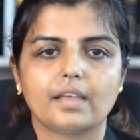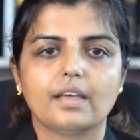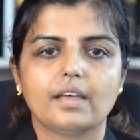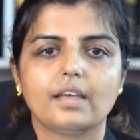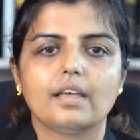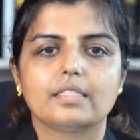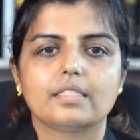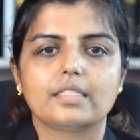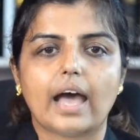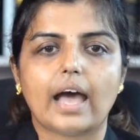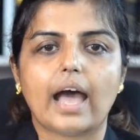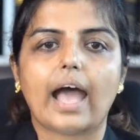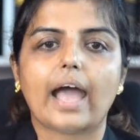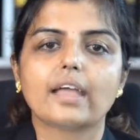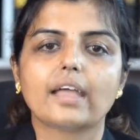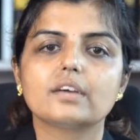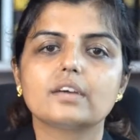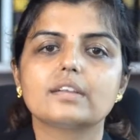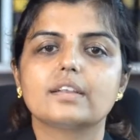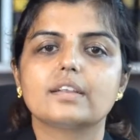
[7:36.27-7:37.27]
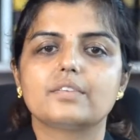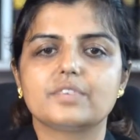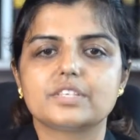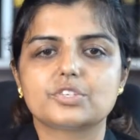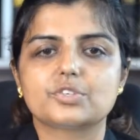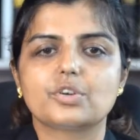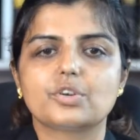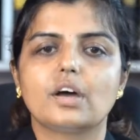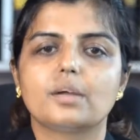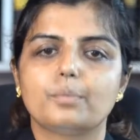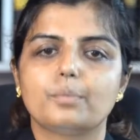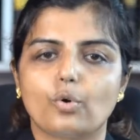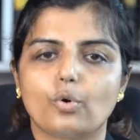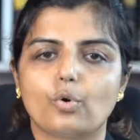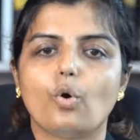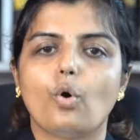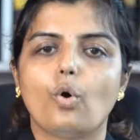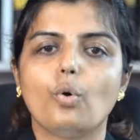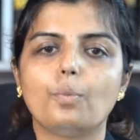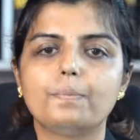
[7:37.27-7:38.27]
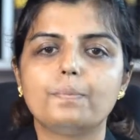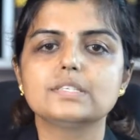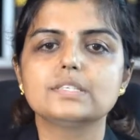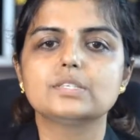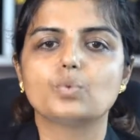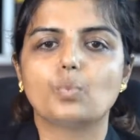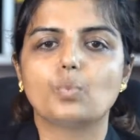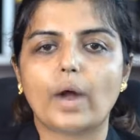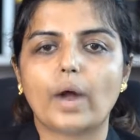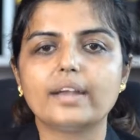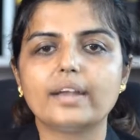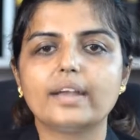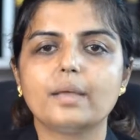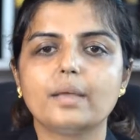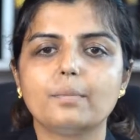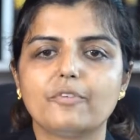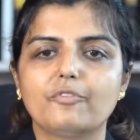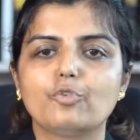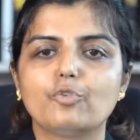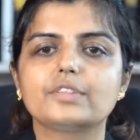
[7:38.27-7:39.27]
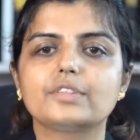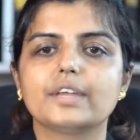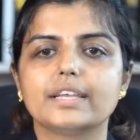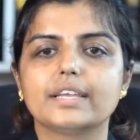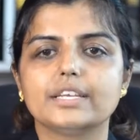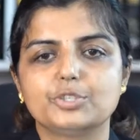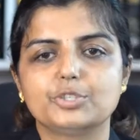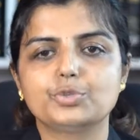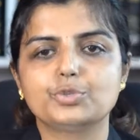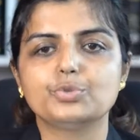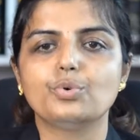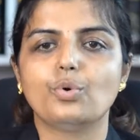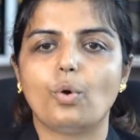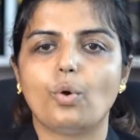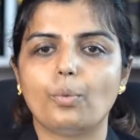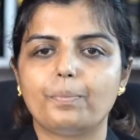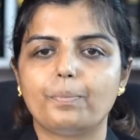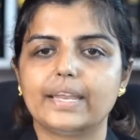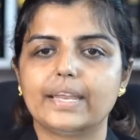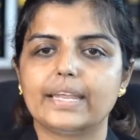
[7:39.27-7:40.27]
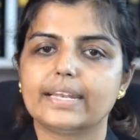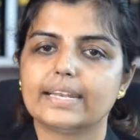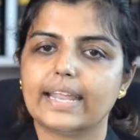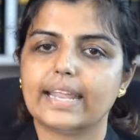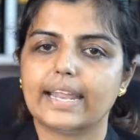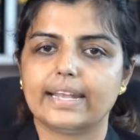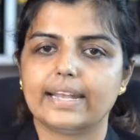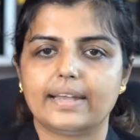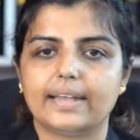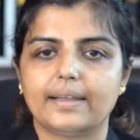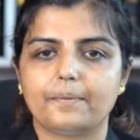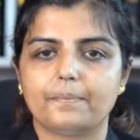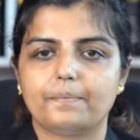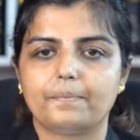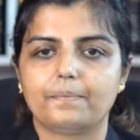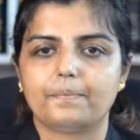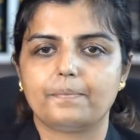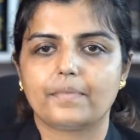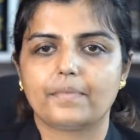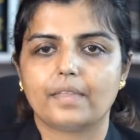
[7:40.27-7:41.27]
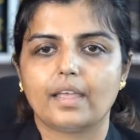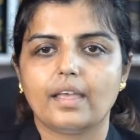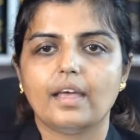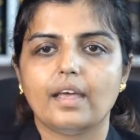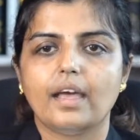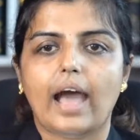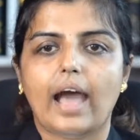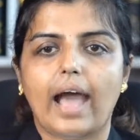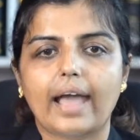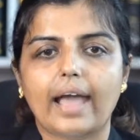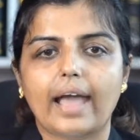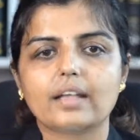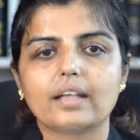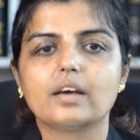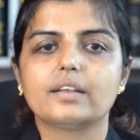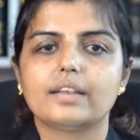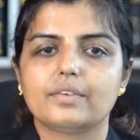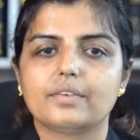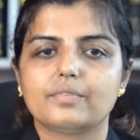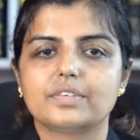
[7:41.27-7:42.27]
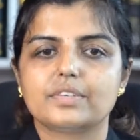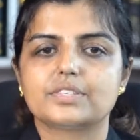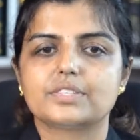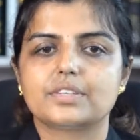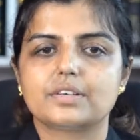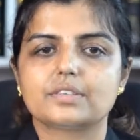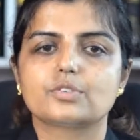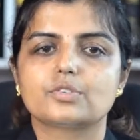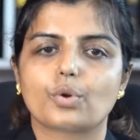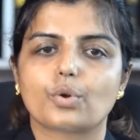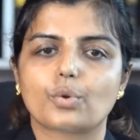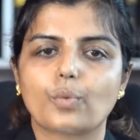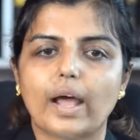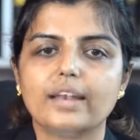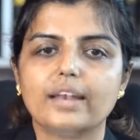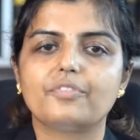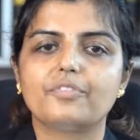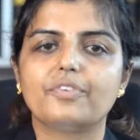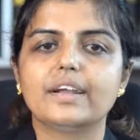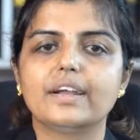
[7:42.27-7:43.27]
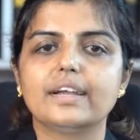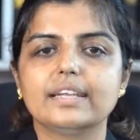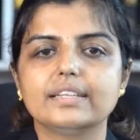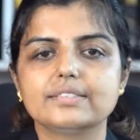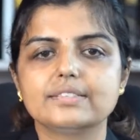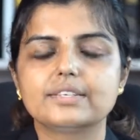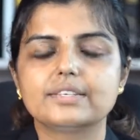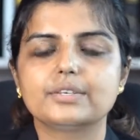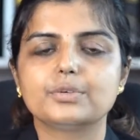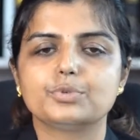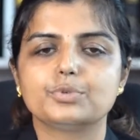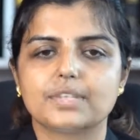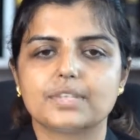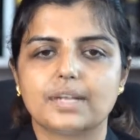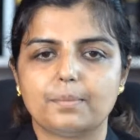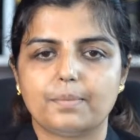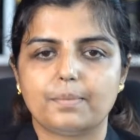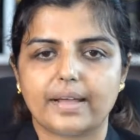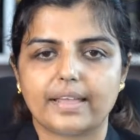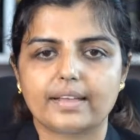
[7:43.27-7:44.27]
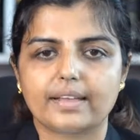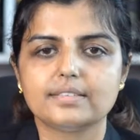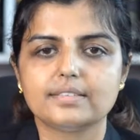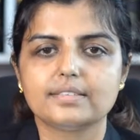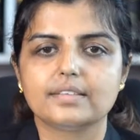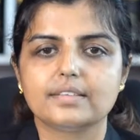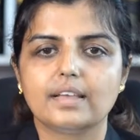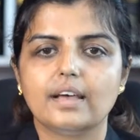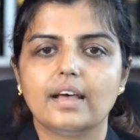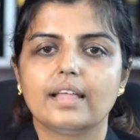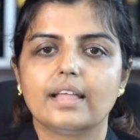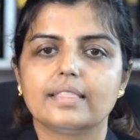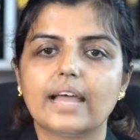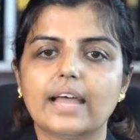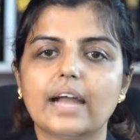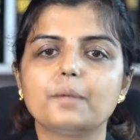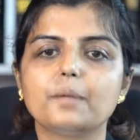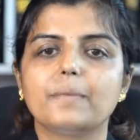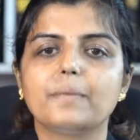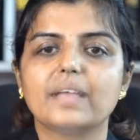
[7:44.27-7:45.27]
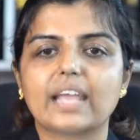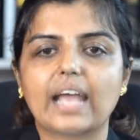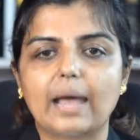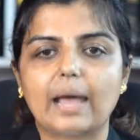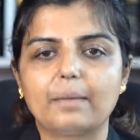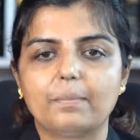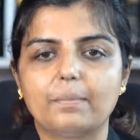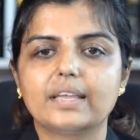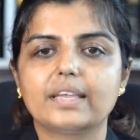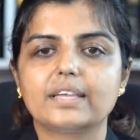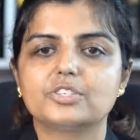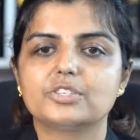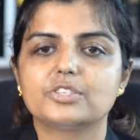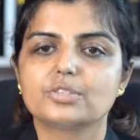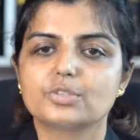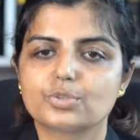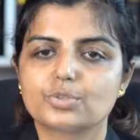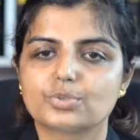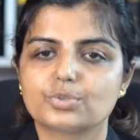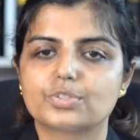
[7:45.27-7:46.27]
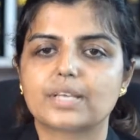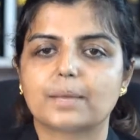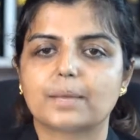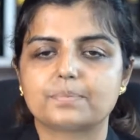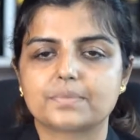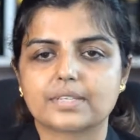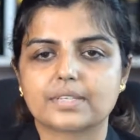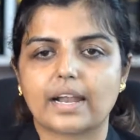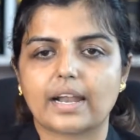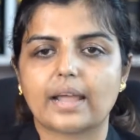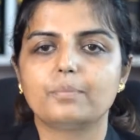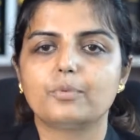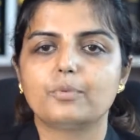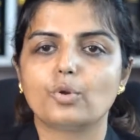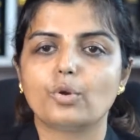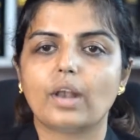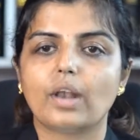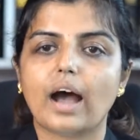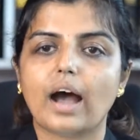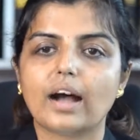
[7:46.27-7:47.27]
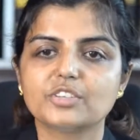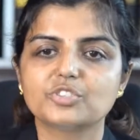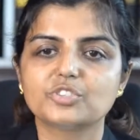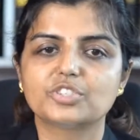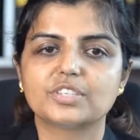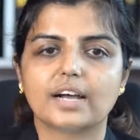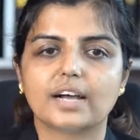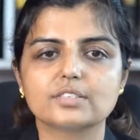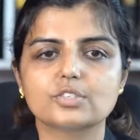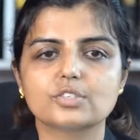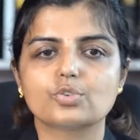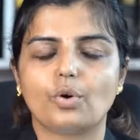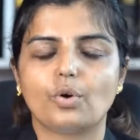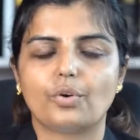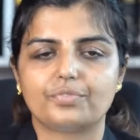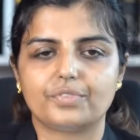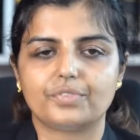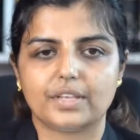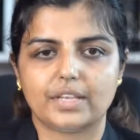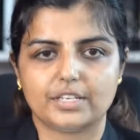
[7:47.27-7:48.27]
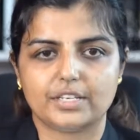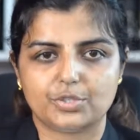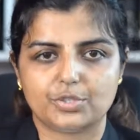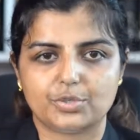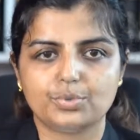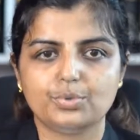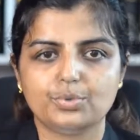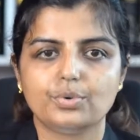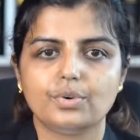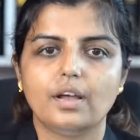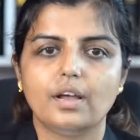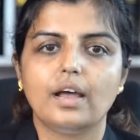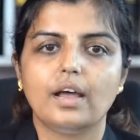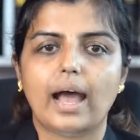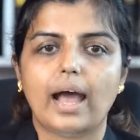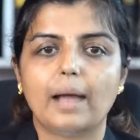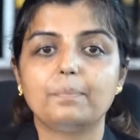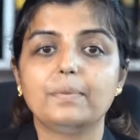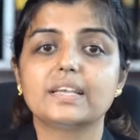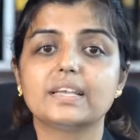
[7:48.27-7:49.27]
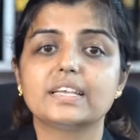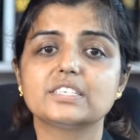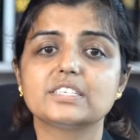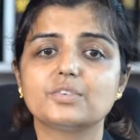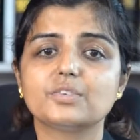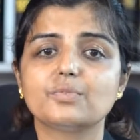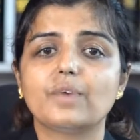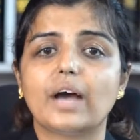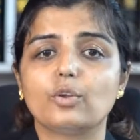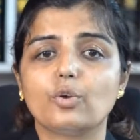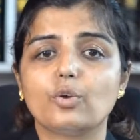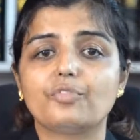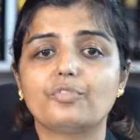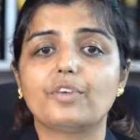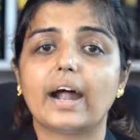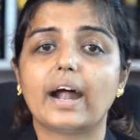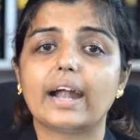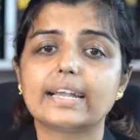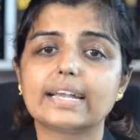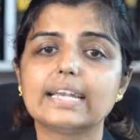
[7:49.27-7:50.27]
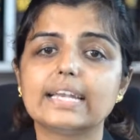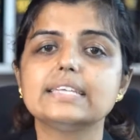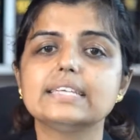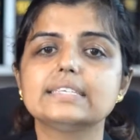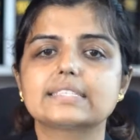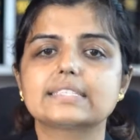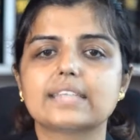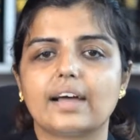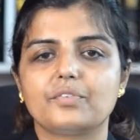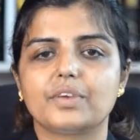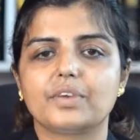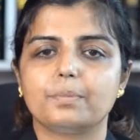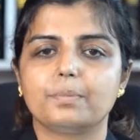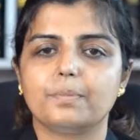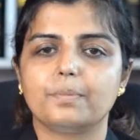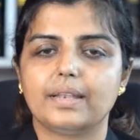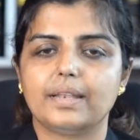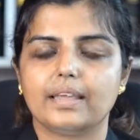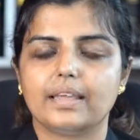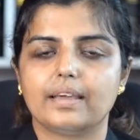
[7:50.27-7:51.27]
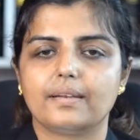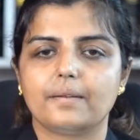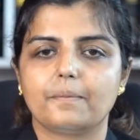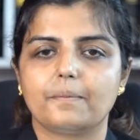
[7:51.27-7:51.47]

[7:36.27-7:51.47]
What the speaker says: The anchor investor book opens one day before the issue opening date. Anchor investors are qualified institutional buyers that make applications to subscribe to large chunks of the issue, application value of at least 100 million.